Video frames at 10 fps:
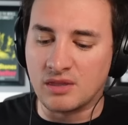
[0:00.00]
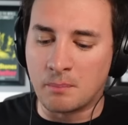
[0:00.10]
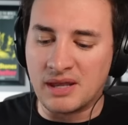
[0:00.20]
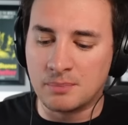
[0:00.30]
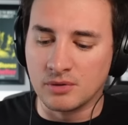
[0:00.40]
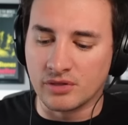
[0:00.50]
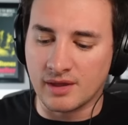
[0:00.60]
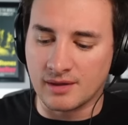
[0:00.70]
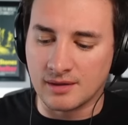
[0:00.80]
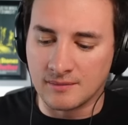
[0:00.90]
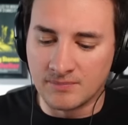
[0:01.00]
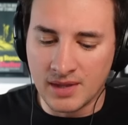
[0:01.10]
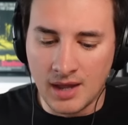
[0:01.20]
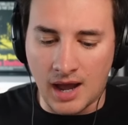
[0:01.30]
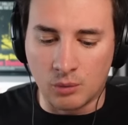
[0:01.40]
People thing.
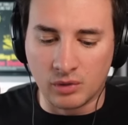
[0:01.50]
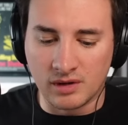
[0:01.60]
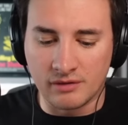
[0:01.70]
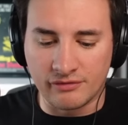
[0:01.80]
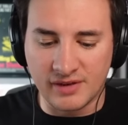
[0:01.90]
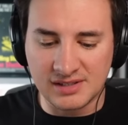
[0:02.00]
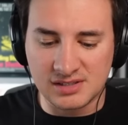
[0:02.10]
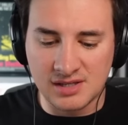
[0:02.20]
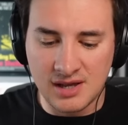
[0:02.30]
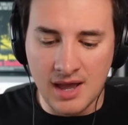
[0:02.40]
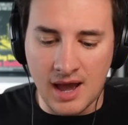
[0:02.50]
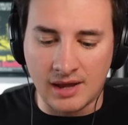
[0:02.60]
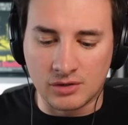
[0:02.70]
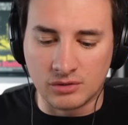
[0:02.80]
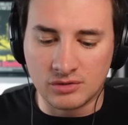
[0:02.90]
I wouldn't have fit.
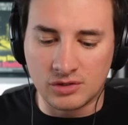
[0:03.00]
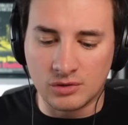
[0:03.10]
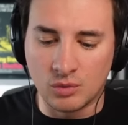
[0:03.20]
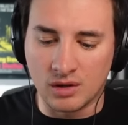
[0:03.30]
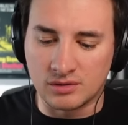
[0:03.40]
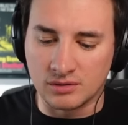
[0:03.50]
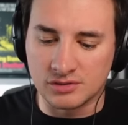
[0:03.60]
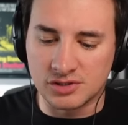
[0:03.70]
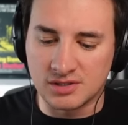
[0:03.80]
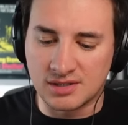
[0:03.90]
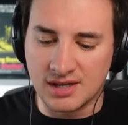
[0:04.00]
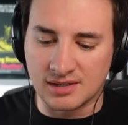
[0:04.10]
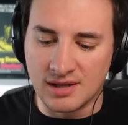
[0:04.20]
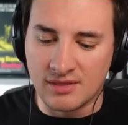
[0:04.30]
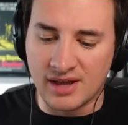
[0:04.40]
I couldn't do what Dutch
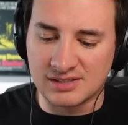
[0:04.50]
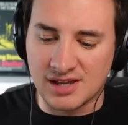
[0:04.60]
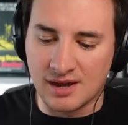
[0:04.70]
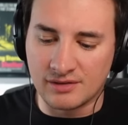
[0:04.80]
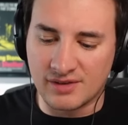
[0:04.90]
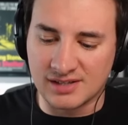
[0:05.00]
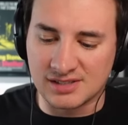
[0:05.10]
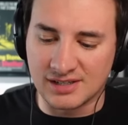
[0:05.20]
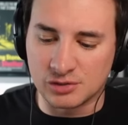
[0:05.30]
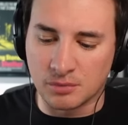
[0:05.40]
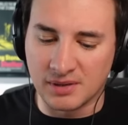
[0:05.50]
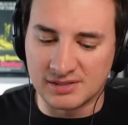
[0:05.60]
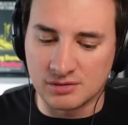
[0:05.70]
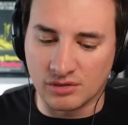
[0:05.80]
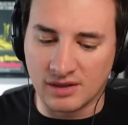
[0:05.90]
did. That's kind of getting into a
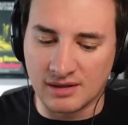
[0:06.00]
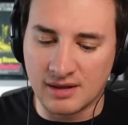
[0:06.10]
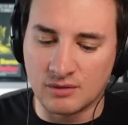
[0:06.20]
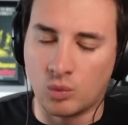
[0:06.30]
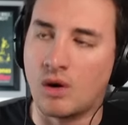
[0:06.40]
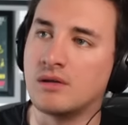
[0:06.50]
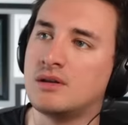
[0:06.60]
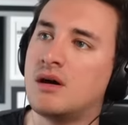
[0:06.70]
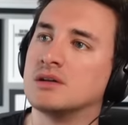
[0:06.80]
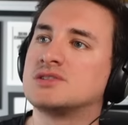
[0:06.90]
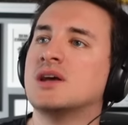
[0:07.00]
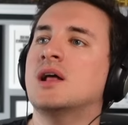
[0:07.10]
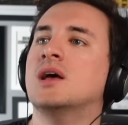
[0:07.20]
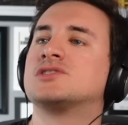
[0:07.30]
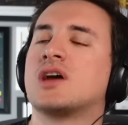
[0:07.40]
political thing and whatnot.
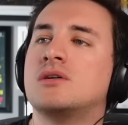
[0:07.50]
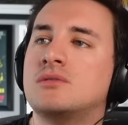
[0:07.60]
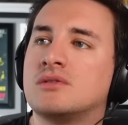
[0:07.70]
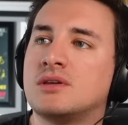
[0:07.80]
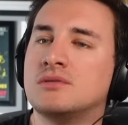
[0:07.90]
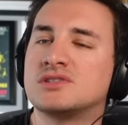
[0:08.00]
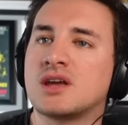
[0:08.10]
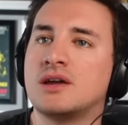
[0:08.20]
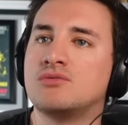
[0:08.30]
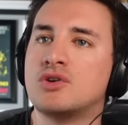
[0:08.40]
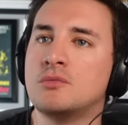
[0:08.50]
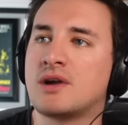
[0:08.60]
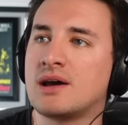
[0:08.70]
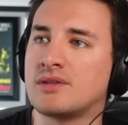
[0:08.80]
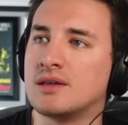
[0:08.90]
So there was a
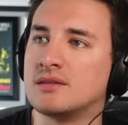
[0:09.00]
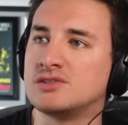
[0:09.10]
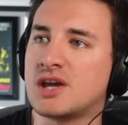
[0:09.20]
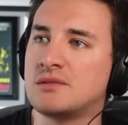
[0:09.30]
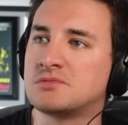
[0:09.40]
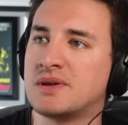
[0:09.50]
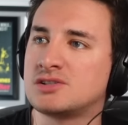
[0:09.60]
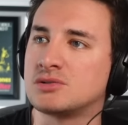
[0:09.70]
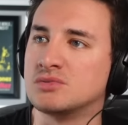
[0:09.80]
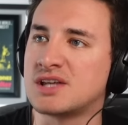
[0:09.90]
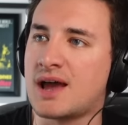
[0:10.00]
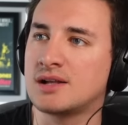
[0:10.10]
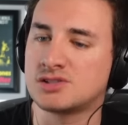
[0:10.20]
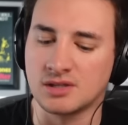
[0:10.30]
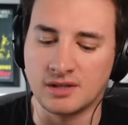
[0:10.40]
rumour out there that James Mitchell was
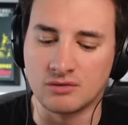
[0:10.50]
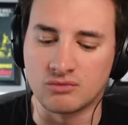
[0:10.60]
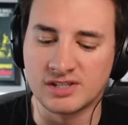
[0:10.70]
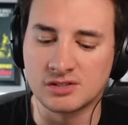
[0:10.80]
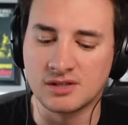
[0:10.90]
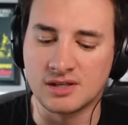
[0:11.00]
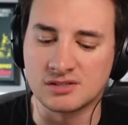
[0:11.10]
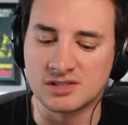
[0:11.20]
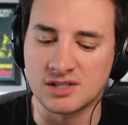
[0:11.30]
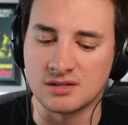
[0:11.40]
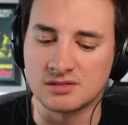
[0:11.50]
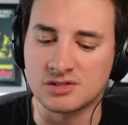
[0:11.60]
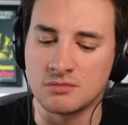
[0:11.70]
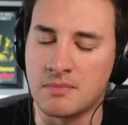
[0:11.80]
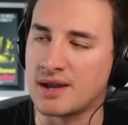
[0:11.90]
actually originally considered
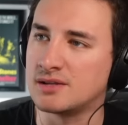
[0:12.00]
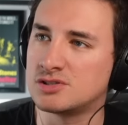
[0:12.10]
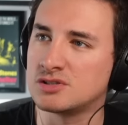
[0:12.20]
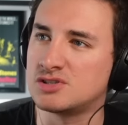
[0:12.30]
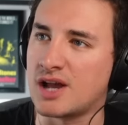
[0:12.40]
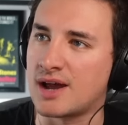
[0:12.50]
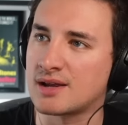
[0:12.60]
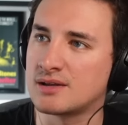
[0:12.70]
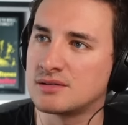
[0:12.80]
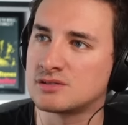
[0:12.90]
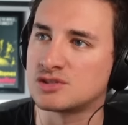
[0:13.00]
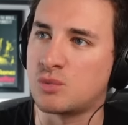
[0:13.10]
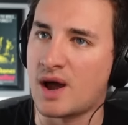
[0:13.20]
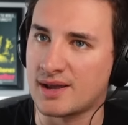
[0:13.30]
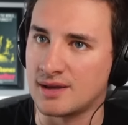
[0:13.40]
to manage Jack
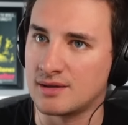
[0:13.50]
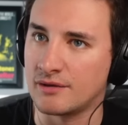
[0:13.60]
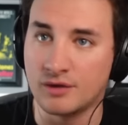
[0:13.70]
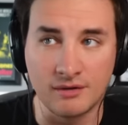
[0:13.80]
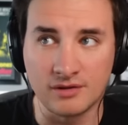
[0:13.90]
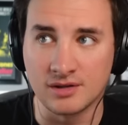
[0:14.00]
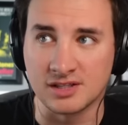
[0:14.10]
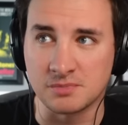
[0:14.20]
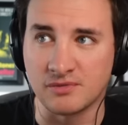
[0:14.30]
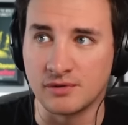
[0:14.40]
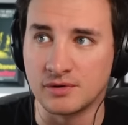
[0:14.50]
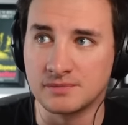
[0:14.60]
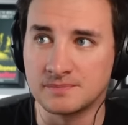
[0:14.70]
Swagger. Have you ever heard this mm-hmm. before?